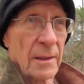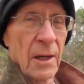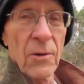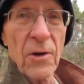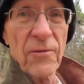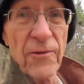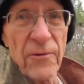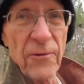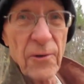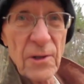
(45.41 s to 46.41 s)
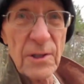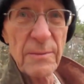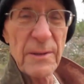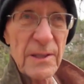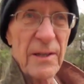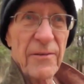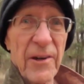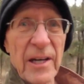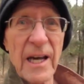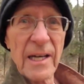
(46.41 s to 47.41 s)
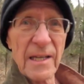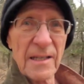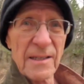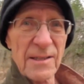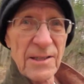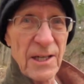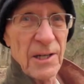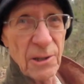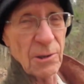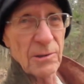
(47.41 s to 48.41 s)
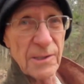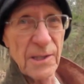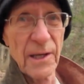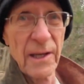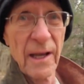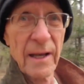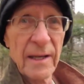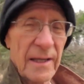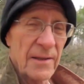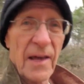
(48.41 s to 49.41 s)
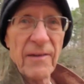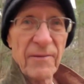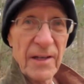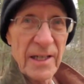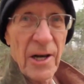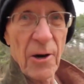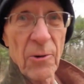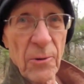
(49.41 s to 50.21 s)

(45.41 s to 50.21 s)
Look for 4 specific skills in that video.